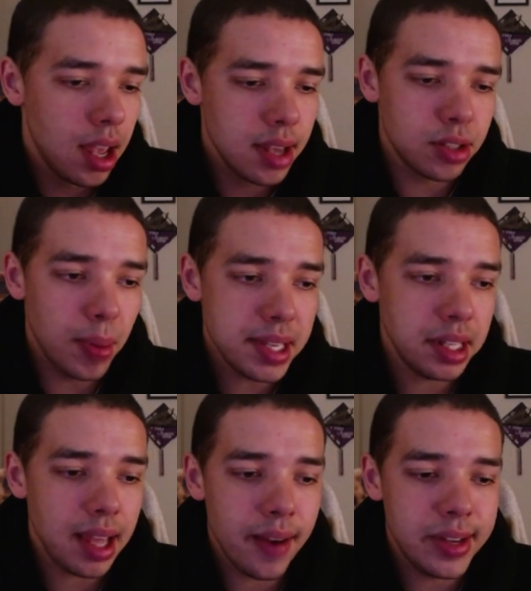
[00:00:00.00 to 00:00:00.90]
So
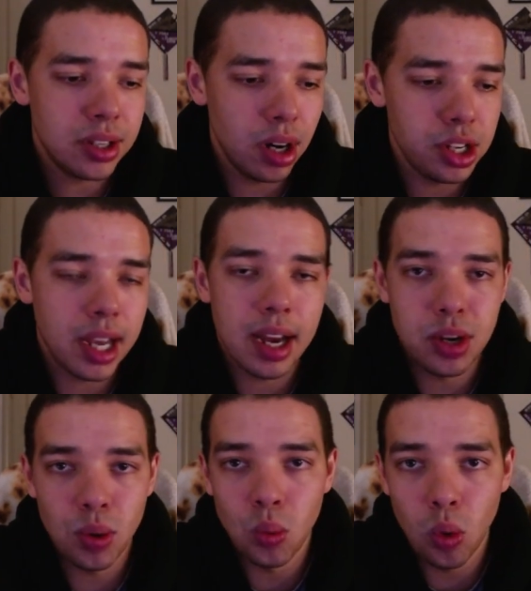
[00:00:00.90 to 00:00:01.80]
basically, every turn you're kind of
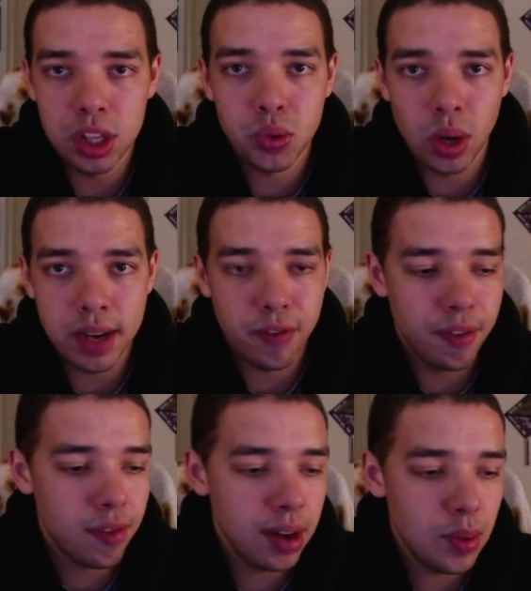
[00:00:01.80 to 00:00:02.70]
doing 120 for
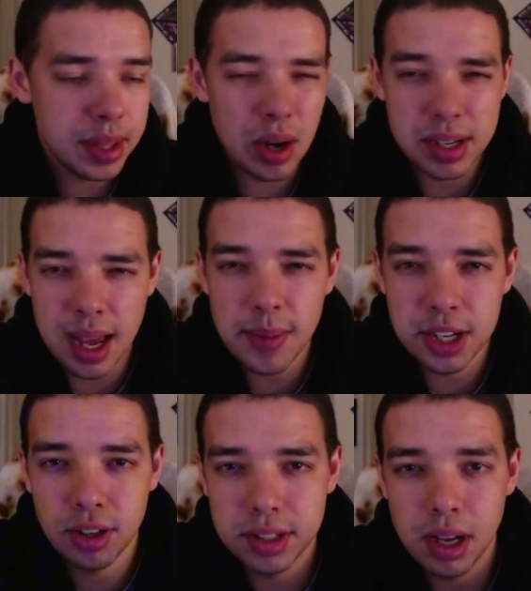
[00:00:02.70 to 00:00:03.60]
free without
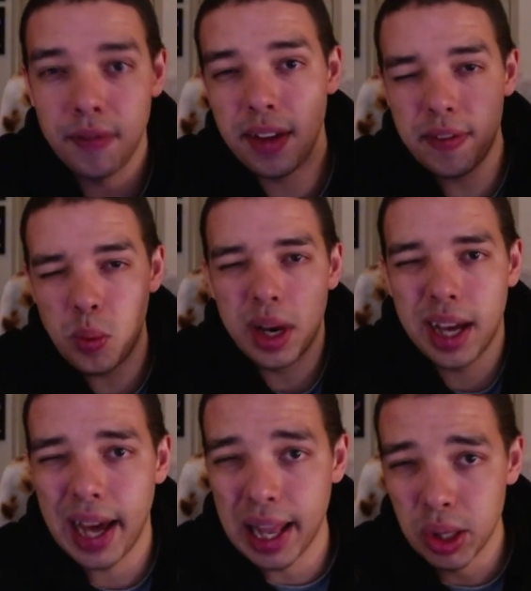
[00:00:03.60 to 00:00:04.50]
damaging yourself, if you want to
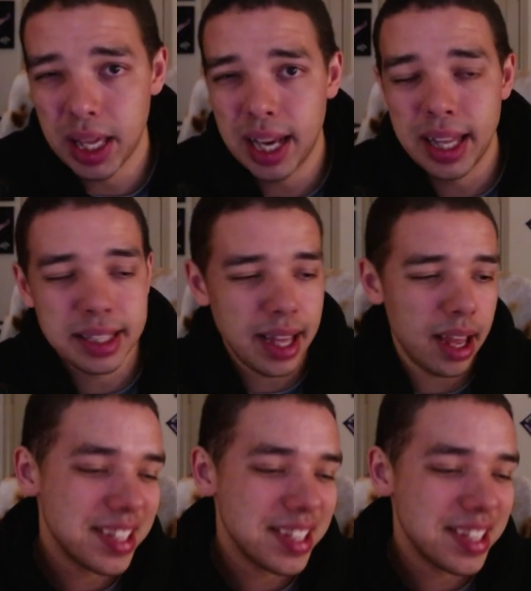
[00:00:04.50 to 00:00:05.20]
kind of look at it like that.